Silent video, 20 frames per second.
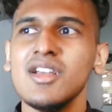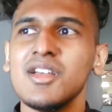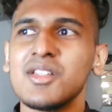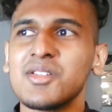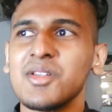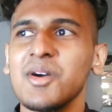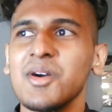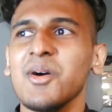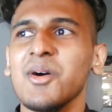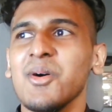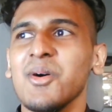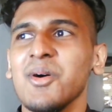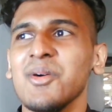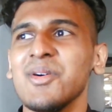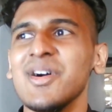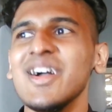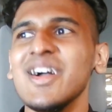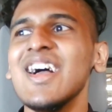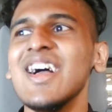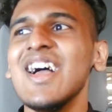So,
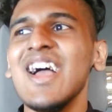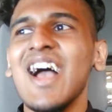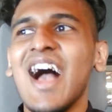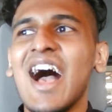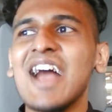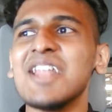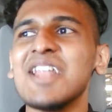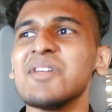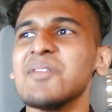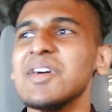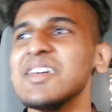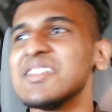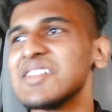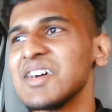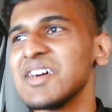anyways,